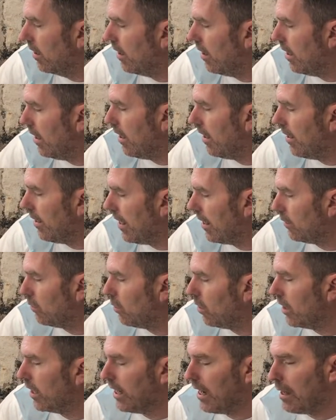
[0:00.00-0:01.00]
And that's
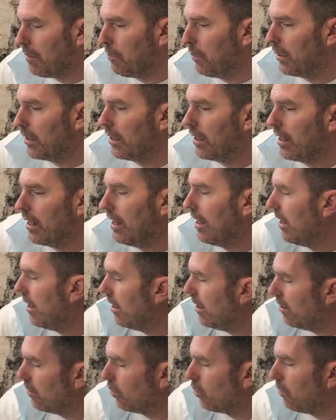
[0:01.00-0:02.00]
what happened.
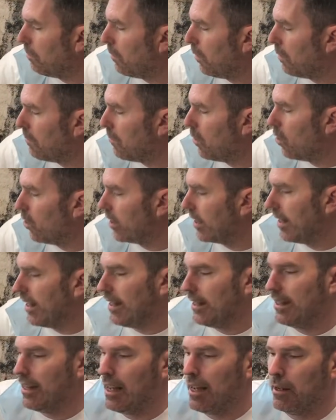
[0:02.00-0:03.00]
A couple of more
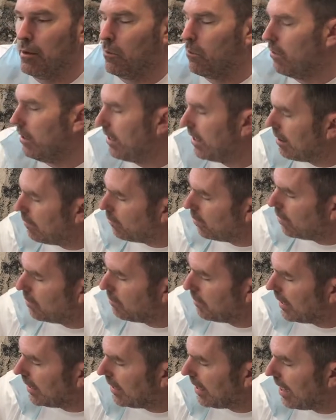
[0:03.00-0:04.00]
years, that would have
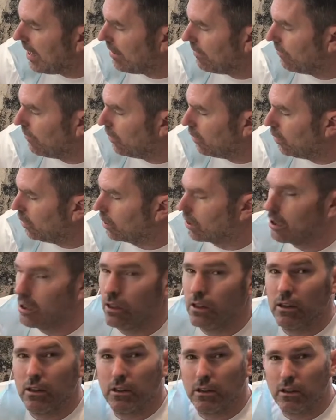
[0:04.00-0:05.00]
been half full,
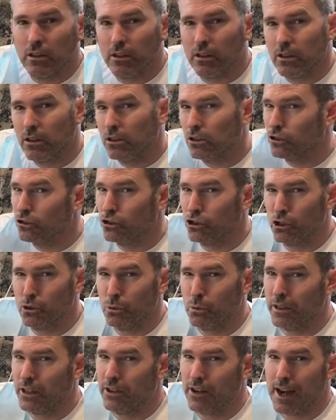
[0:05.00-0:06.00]
just
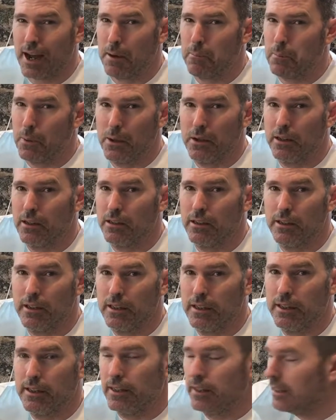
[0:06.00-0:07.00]
with crap.
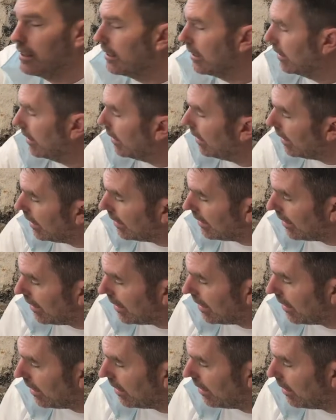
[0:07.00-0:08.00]
And
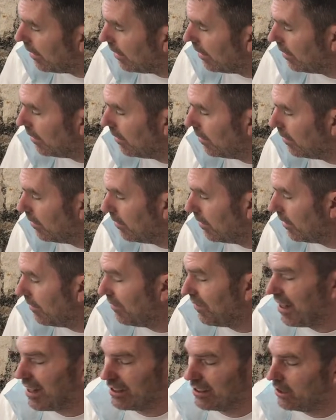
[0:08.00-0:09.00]
then, in
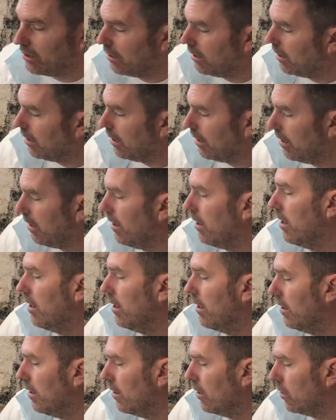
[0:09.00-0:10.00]
fact,
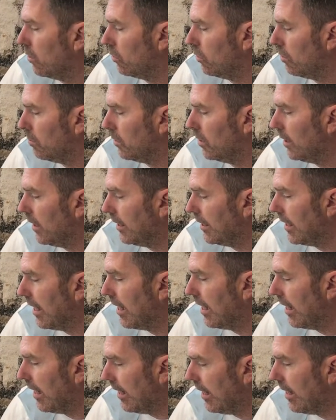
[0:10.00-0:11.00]
customer says
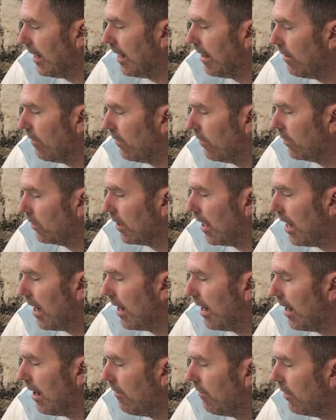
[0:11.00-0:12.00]
that he did start
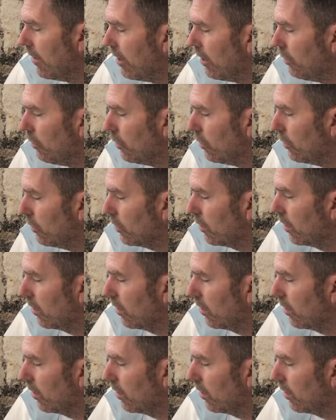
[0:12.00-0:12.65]
having issues.